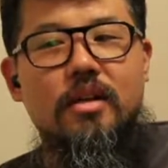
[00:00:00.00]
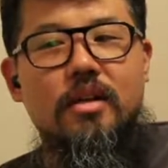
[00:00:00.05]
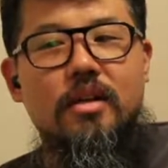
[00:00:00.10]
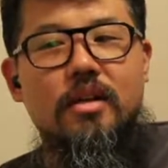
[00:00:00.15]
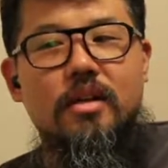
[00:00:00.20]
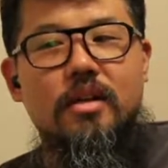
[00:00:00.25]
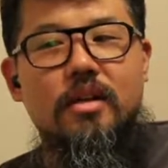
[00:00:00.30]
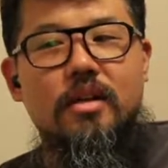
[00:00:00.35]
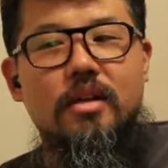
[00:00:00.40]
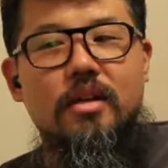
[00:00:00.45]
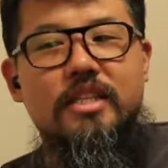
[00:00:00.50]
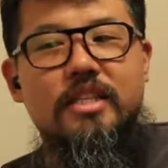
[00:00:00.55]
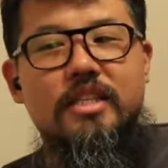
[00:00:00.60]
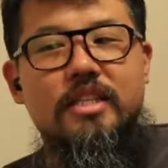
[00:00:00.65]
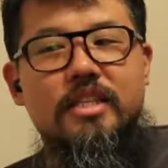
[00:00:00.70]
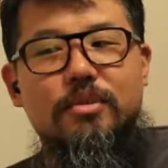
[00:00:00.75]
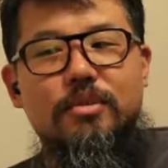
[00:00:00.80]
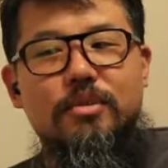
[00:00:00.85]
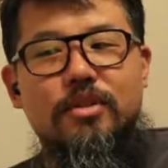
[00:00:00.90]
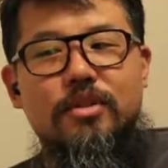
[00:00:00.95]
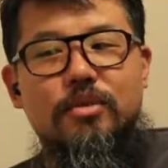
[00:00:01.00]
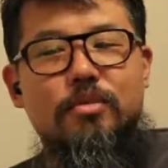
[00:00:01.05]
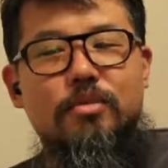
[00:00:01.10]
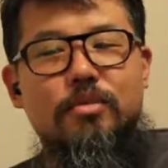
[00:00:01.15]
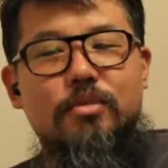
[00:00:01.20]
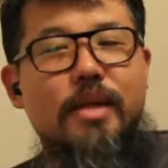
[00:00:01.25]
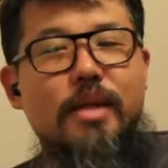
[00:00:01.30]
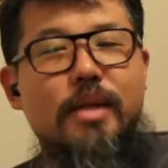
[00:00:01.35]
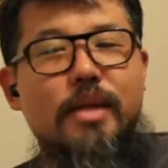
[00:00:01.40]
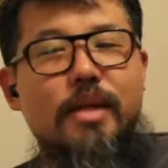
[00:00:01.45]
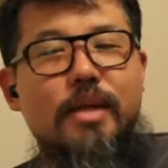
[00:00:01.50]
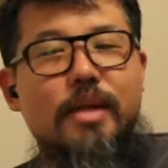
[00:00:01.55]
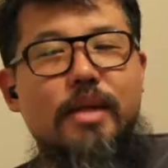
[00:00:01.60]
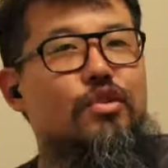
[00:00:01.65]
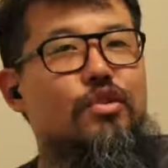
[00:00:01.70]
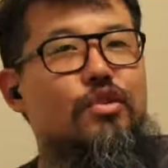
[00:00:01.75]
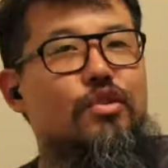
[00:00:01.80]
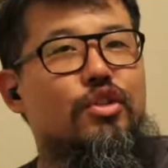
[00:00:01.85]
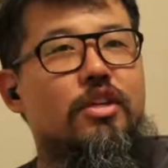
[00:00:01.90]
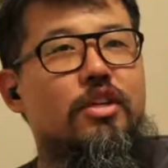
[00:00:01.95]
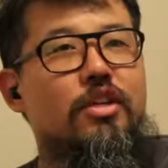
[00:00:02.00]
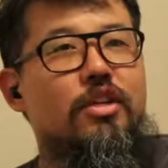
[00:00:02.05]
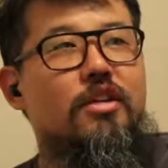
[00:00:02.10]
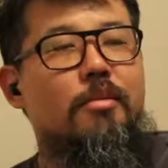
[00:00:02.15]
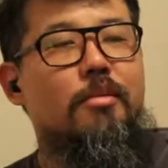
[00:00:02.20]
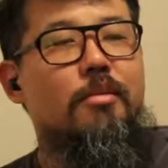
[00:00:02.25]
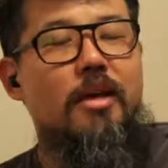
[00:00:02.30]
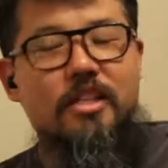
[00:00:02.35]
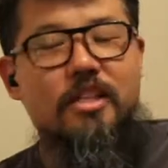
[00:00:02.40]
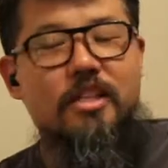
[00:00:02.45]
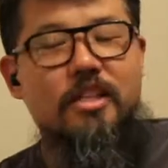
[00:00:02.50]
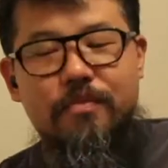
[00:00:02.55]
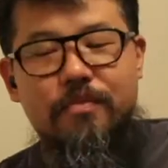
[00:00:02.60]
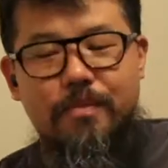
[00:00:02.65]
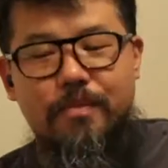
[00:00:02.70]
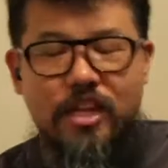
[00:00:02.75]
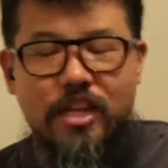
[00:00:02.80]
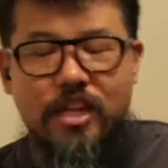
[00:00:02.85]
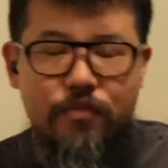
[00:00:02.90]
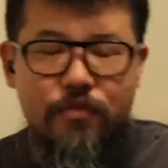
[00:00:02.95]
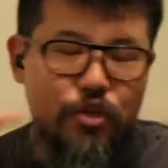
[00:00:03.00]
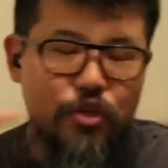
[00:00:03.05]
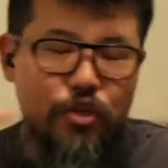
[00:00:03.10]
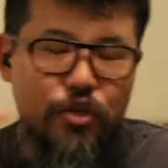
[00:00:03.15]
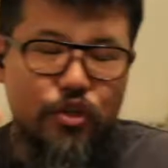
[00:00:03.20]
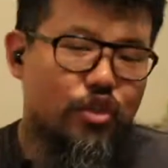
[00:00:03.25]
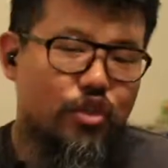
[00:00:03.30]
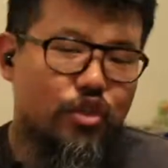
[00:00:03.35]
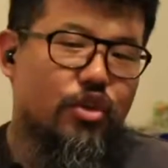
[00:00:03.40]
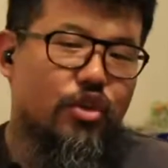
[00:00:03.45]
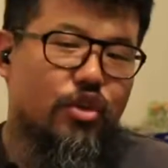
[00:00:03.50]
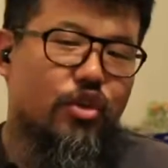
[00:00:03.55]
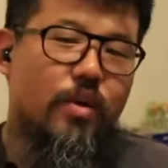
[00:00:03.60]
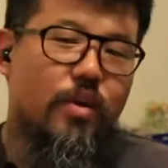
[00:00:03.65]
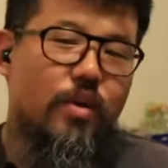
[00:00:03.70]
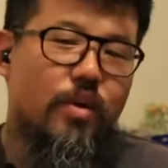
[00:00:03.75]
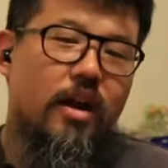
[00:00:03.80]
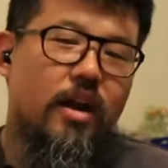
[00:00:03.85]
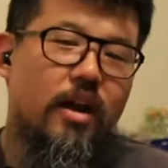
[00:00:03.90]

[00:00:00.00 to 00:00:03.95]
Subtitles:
examples of this was Back to the Future, Back to the Future 2, where